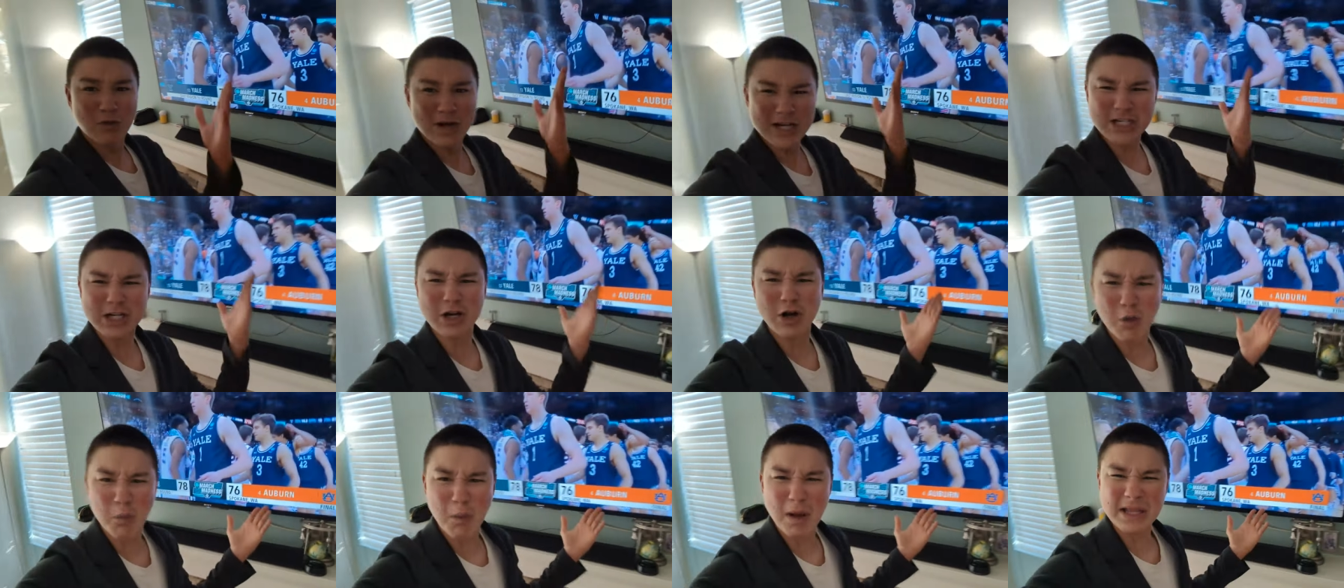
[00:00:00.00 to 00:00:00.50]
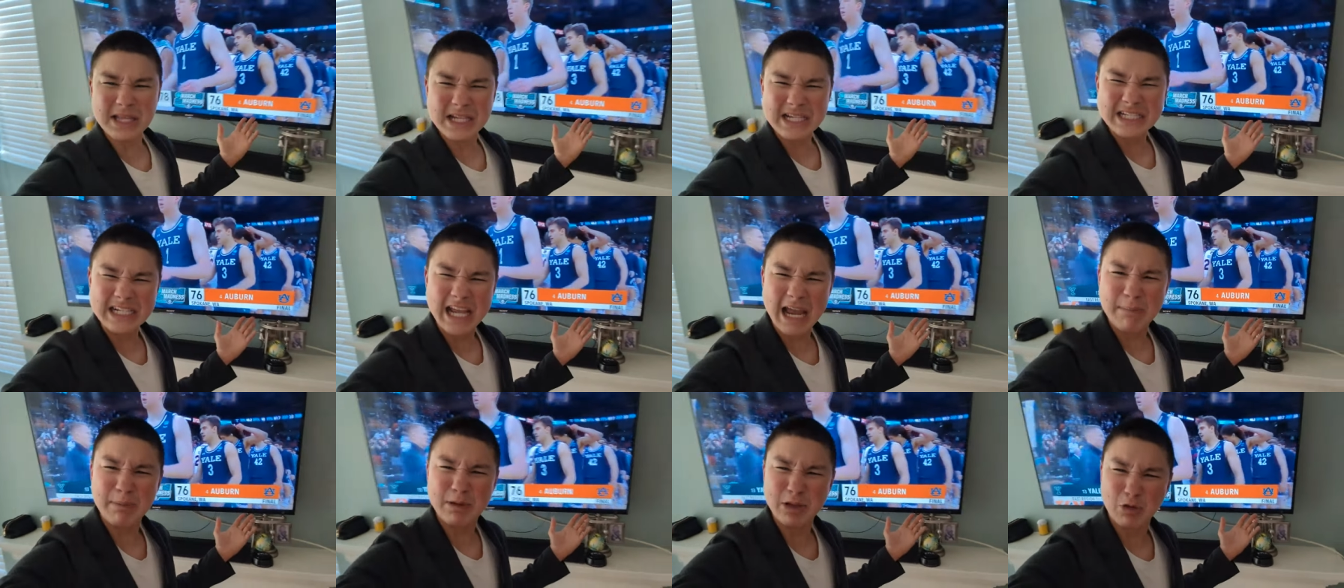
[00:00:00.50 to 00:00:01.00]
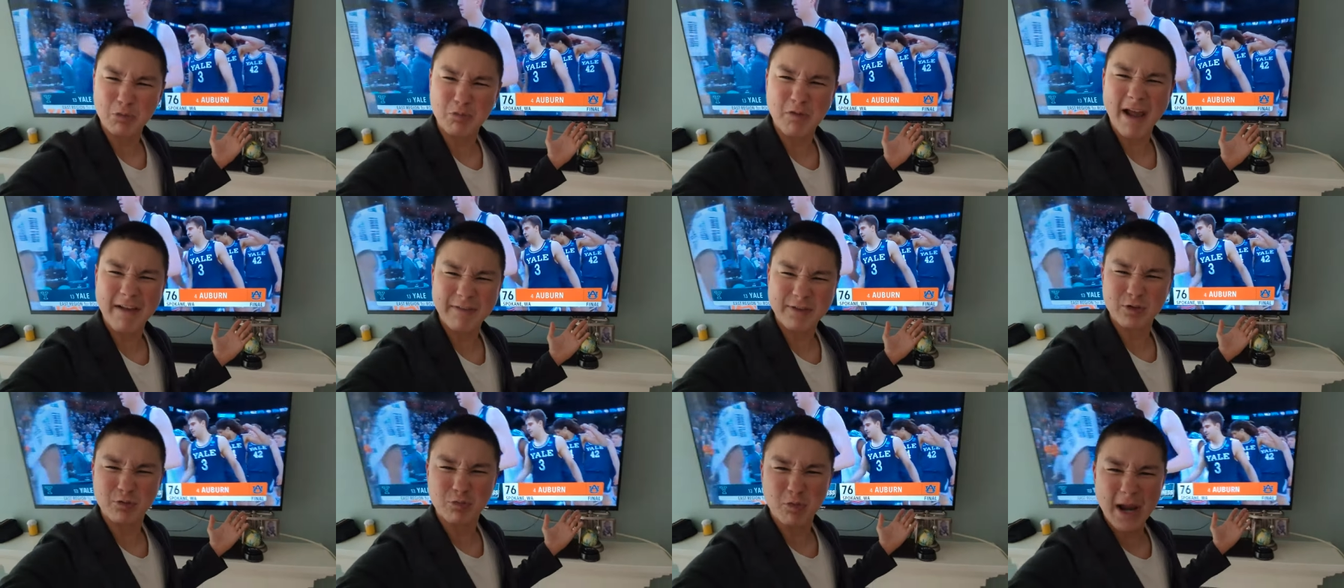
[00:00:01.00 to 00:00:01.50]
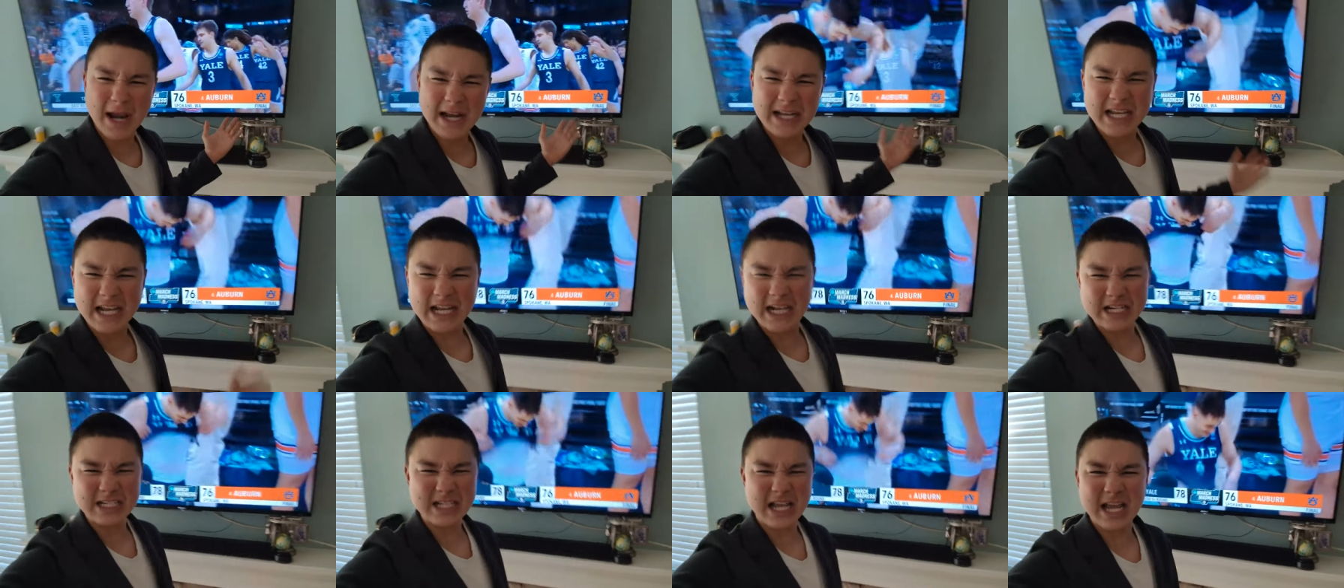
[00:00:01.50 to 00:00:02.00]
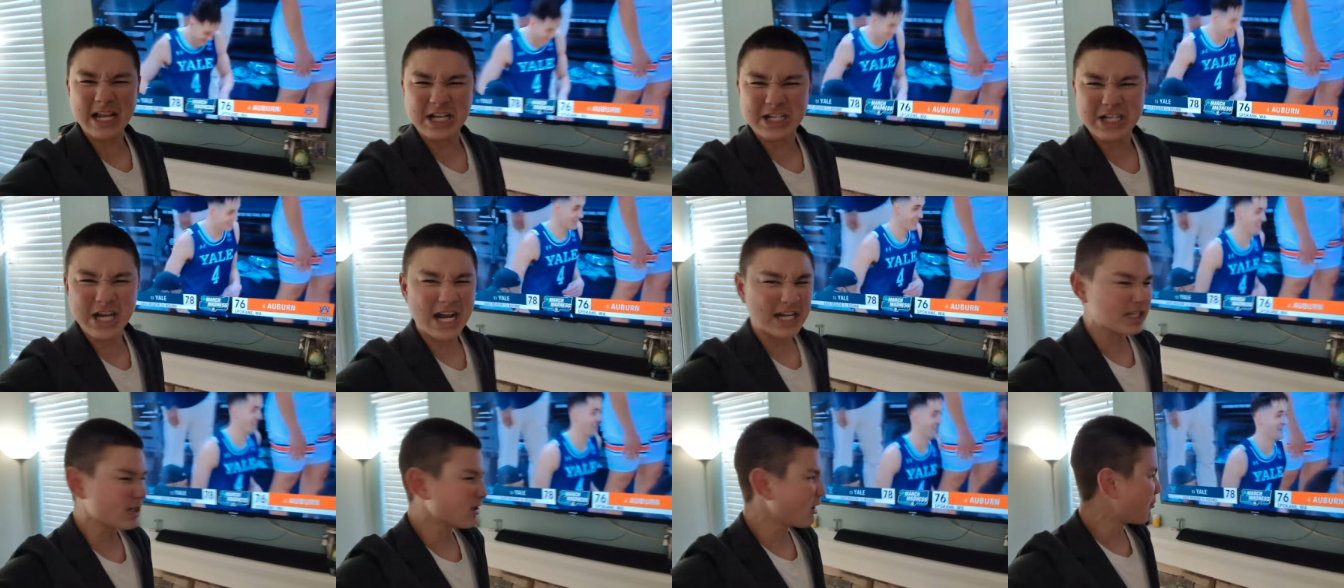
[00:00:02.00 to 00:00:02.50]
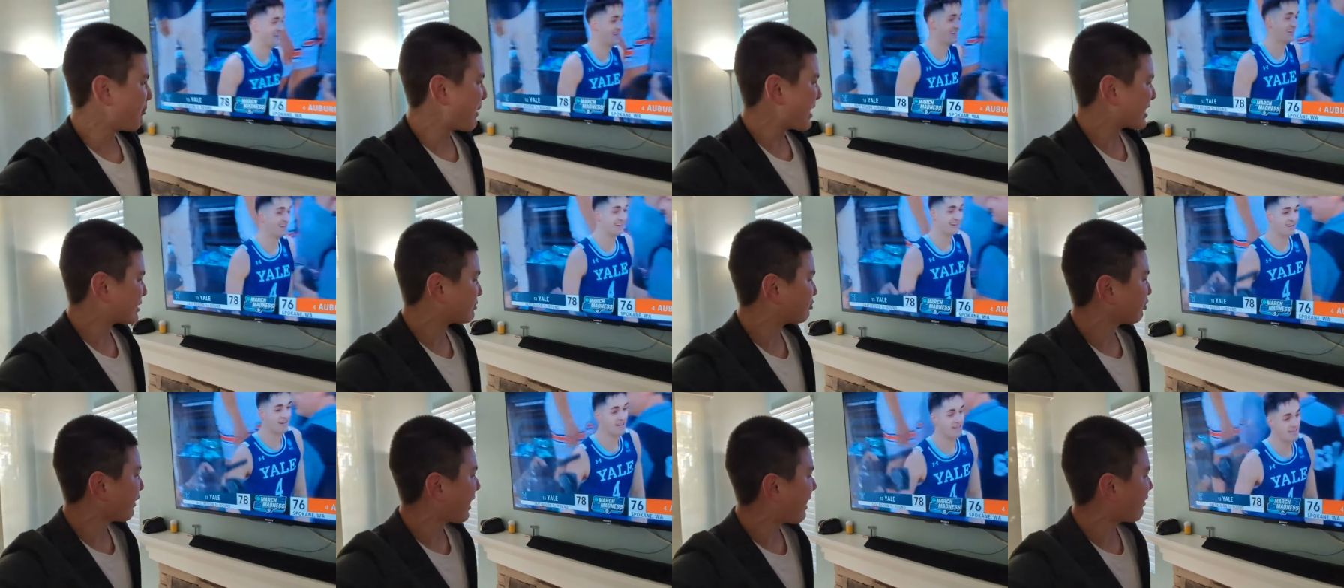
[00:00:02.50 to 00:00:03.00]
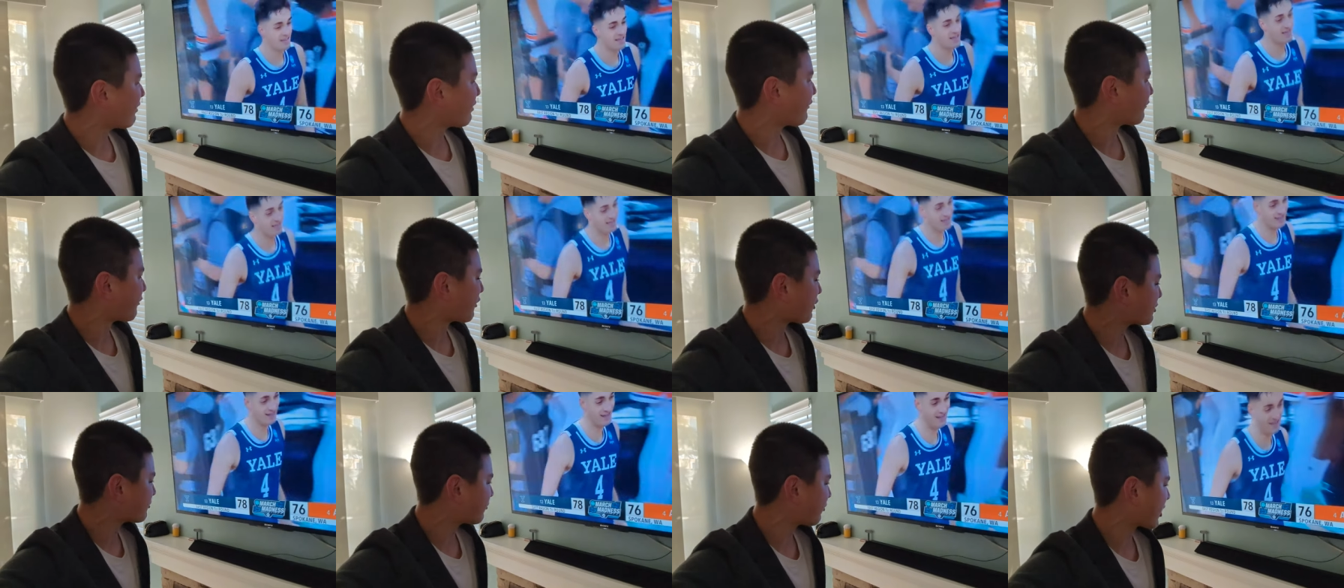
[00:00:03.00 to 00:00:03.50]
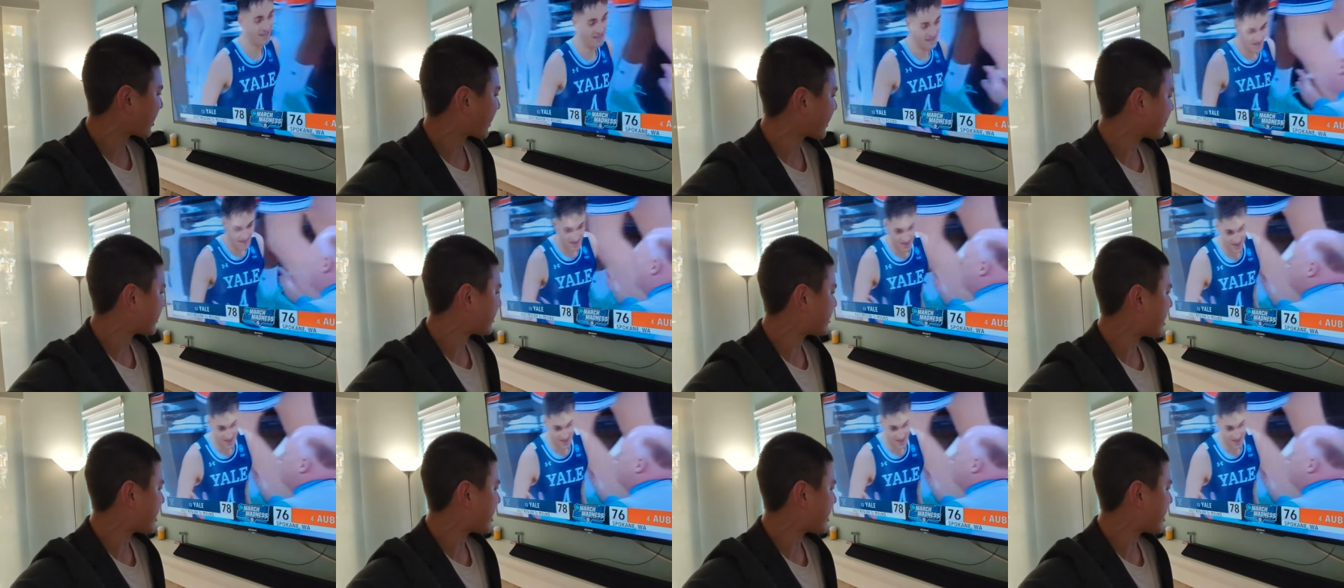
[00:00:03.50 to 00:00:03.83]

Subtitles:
We should have won this game, but the refs rigged it because they ejected our best player the first freaking